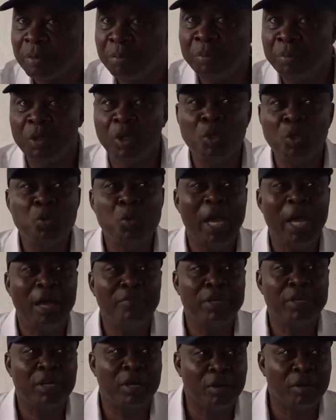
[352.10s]
Because we
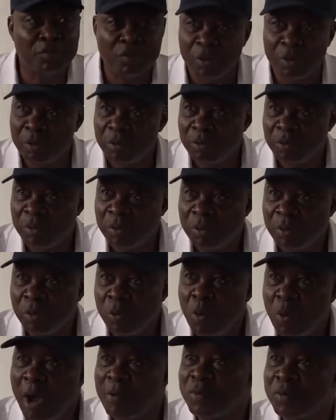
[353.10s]
have a governor
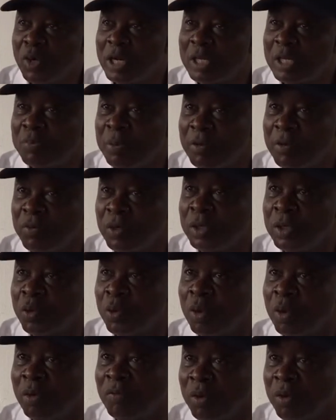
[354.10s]
who have no respect for the
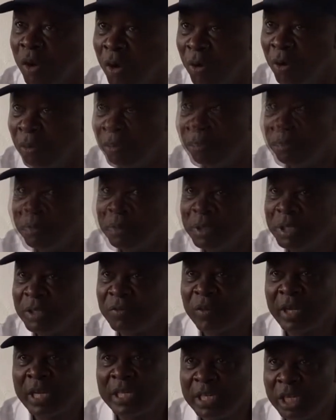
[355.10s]
rule of law,
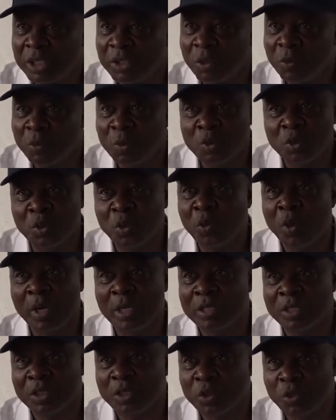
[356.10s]
his first action was to go
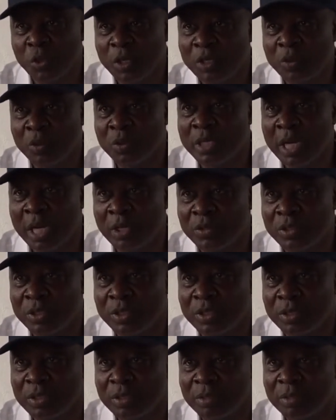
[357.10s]
and destroy those
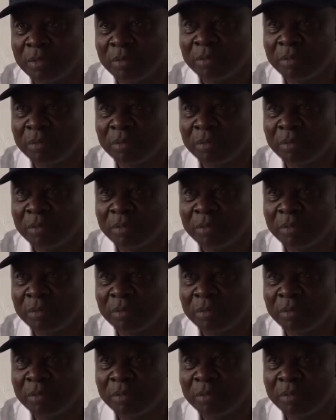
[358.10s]
houses.